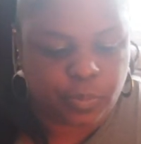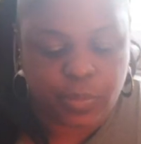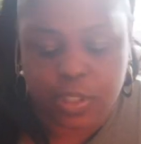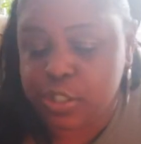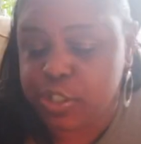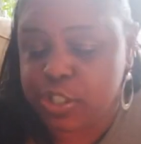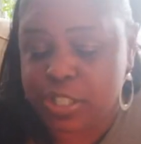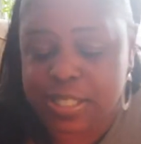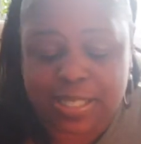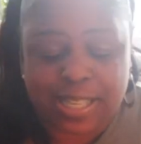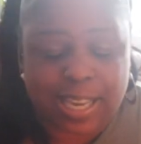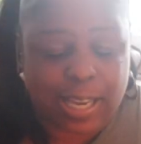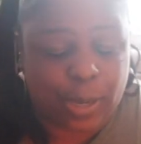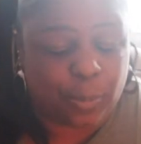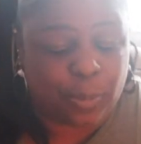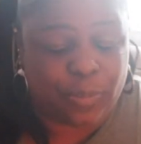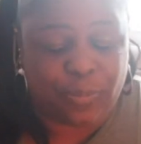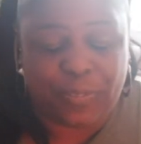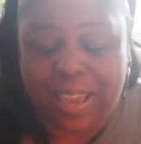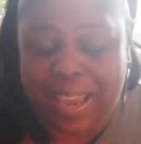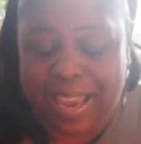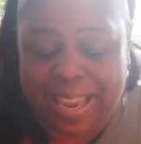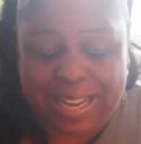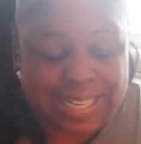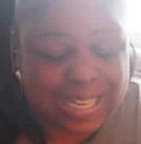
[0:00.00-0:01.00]
just like with
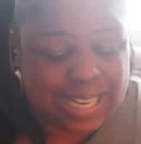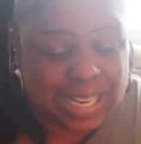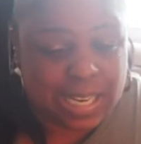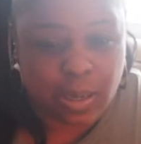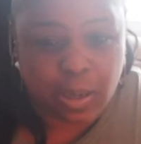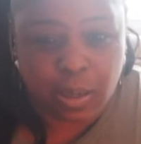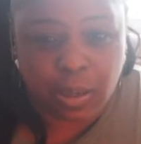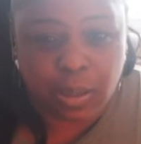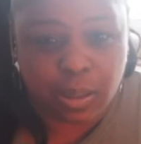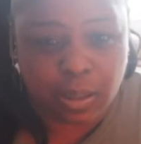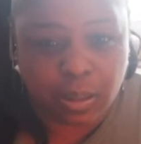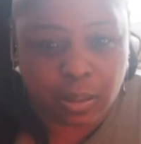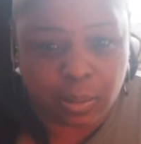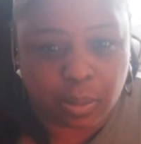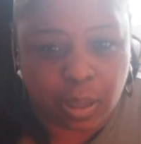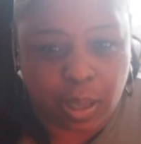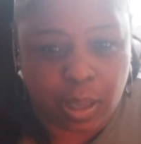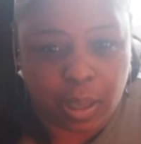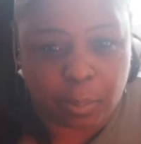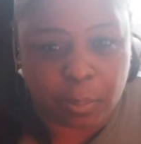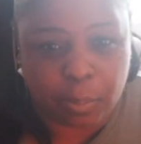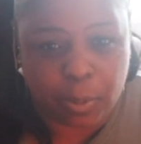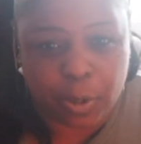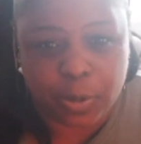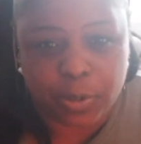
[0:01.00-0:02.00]
any
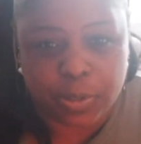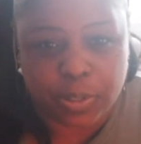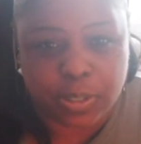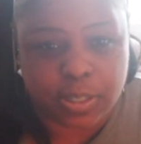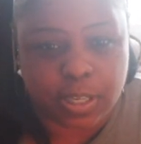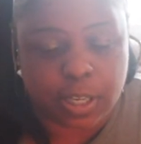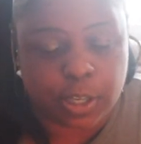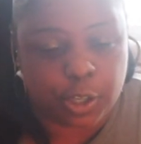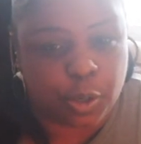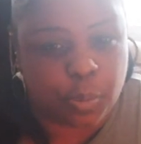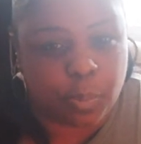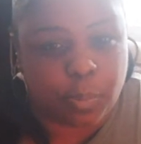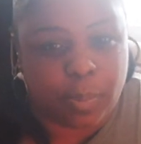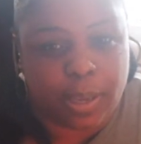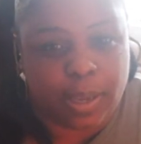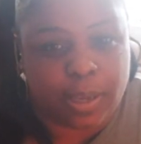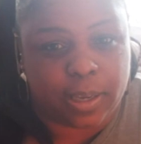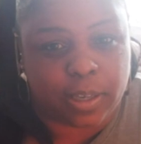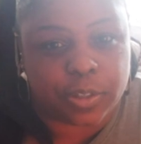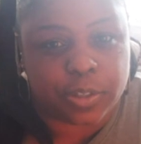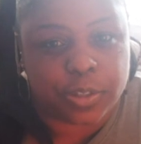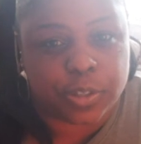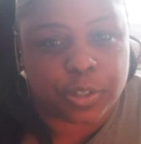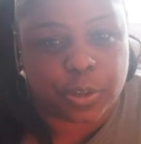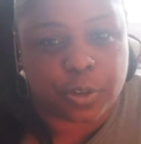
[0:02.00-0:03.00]
person that you're
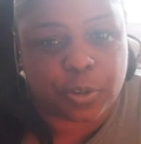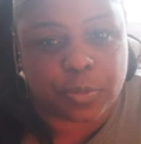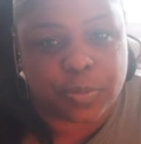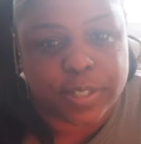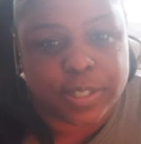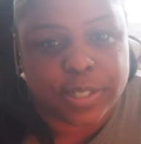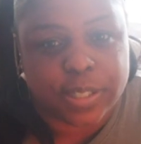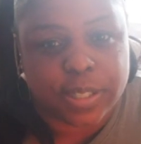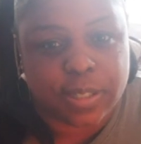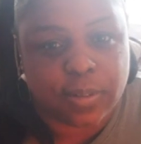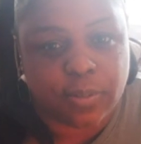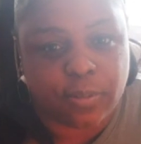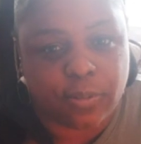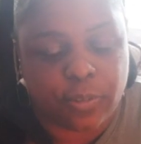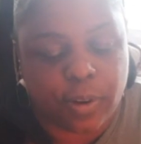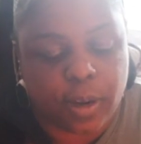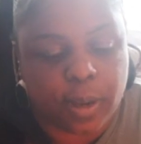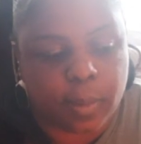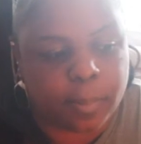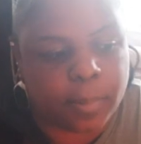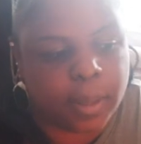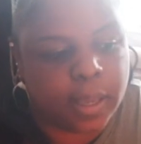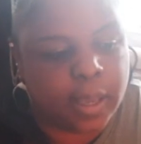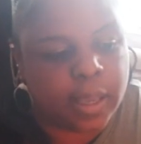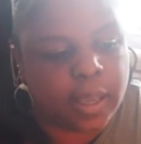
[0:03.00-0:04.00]
buying a service
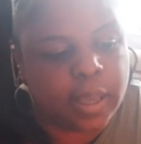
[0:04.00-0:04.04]
from,